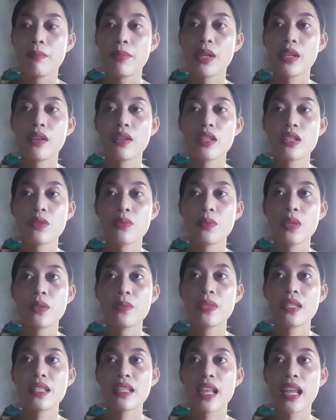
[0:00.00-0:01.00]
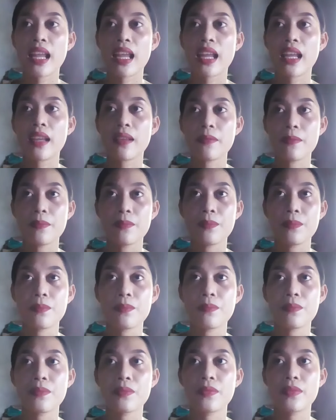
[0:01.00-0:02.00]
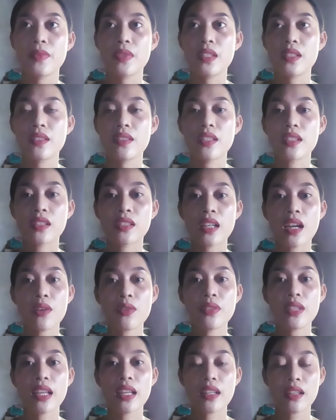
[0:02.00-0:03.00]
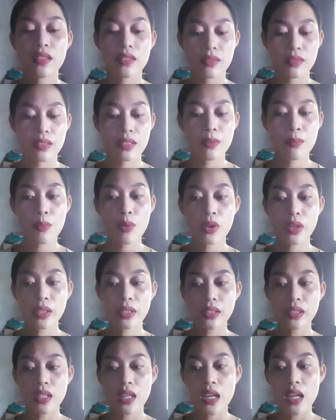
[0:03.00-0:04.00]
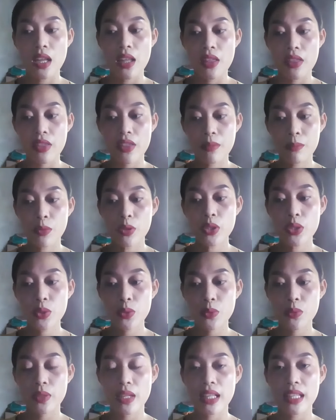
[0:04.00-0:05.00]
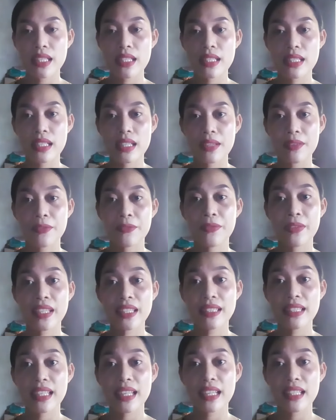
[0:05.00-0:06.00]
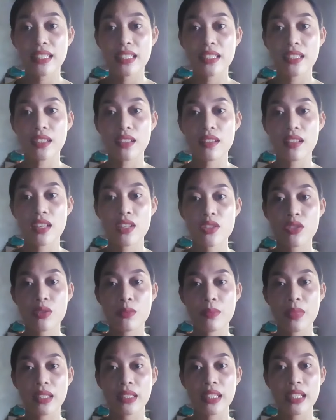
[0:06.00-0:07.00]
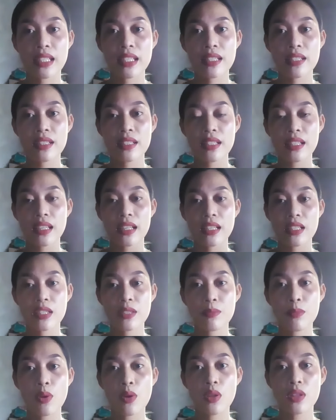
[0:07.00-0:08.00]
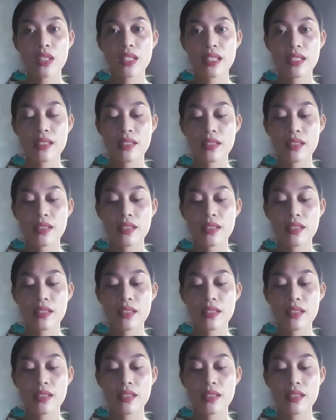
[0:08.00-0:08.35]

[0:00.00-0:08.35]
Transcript: Because when we say the more students fit in the classroom that is small